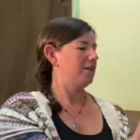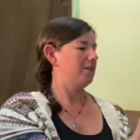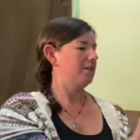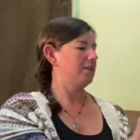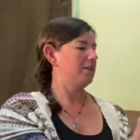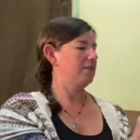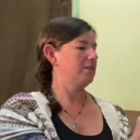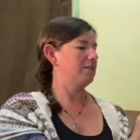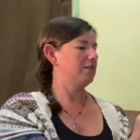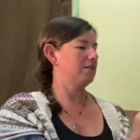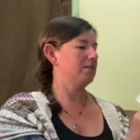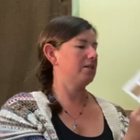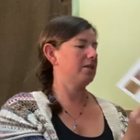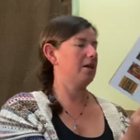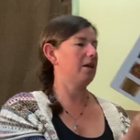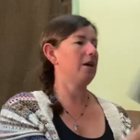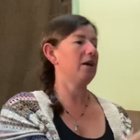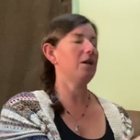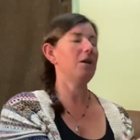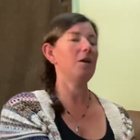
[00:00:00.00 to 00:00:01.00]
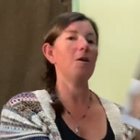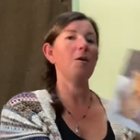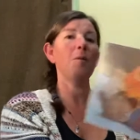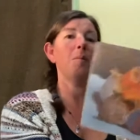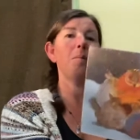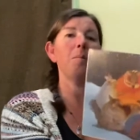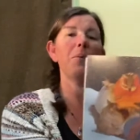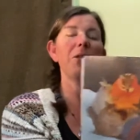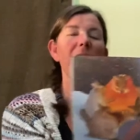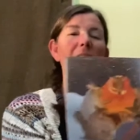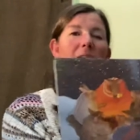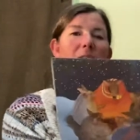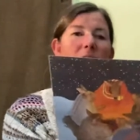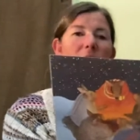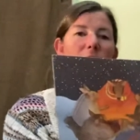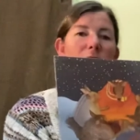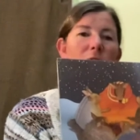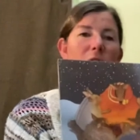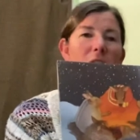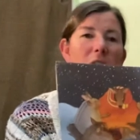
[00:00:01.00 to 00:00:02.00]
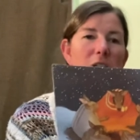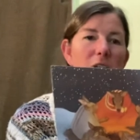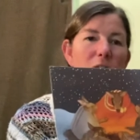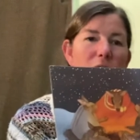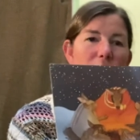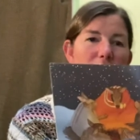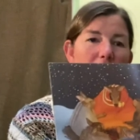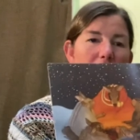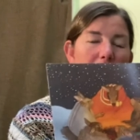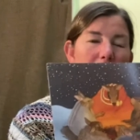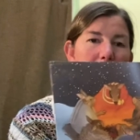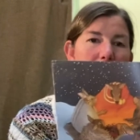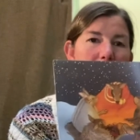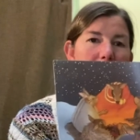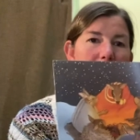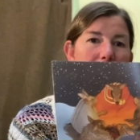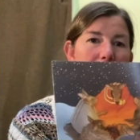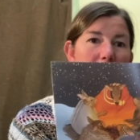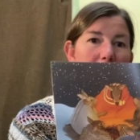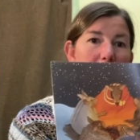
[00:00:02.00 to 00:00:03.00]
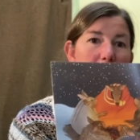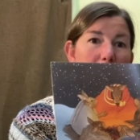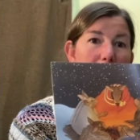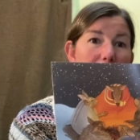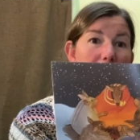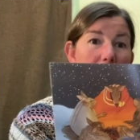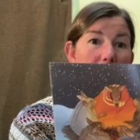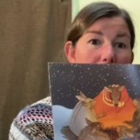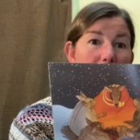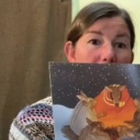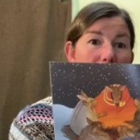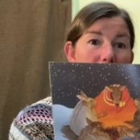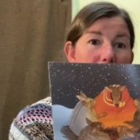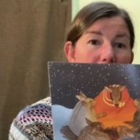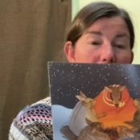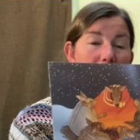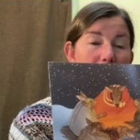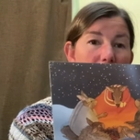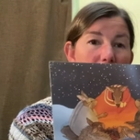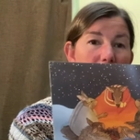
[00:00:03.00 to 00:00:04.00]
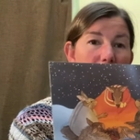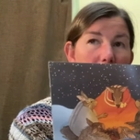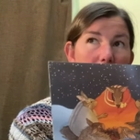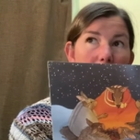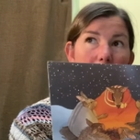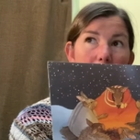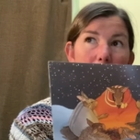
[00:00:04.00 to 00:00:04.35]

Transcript: This is the Blackfoot tribe. Say Blackfoot tribe.